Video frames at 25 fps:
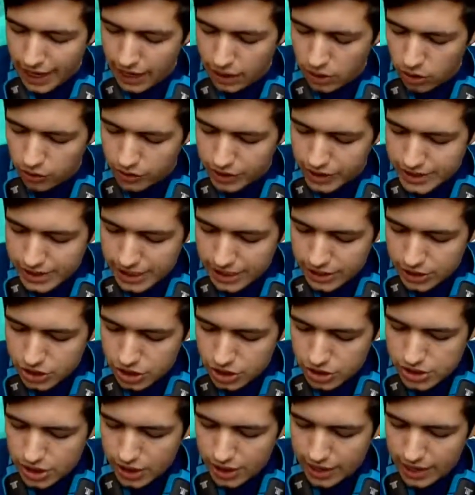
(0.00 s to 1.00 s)
And on this, it
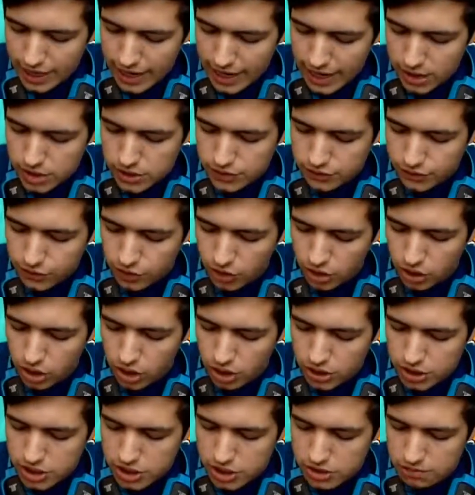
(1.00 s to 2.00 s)
just allows for a
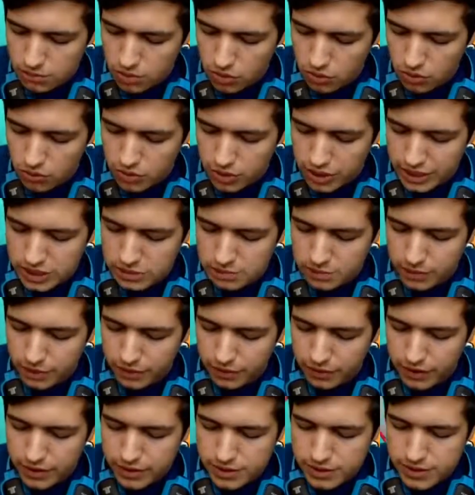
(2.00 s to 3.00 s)
lot smoother
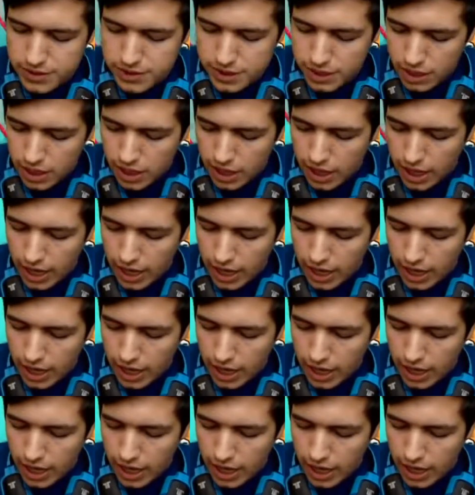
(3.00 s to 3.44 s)
experience